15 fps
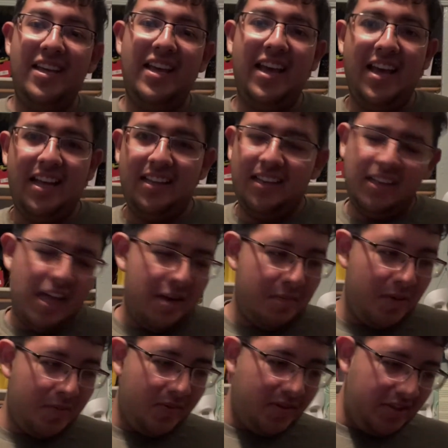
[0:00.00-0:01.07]
Uh, a lot of
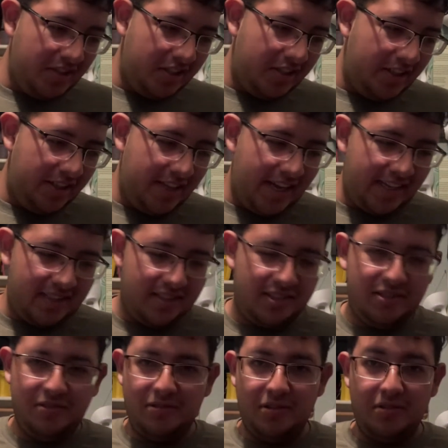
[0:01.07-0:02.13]
people usually like to
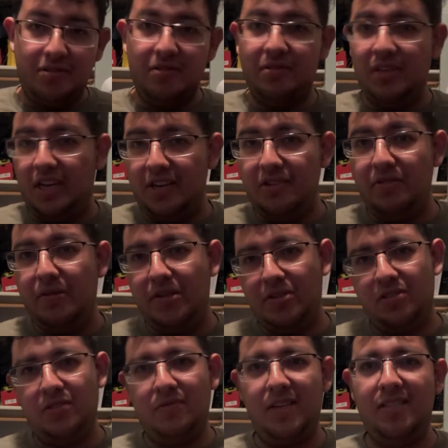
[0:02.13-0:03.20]
do their uh, New
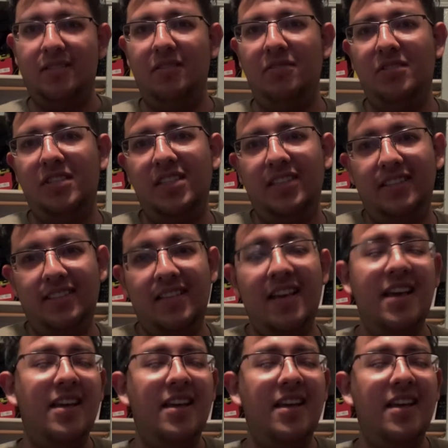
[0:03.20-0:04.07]
Year's resolutions,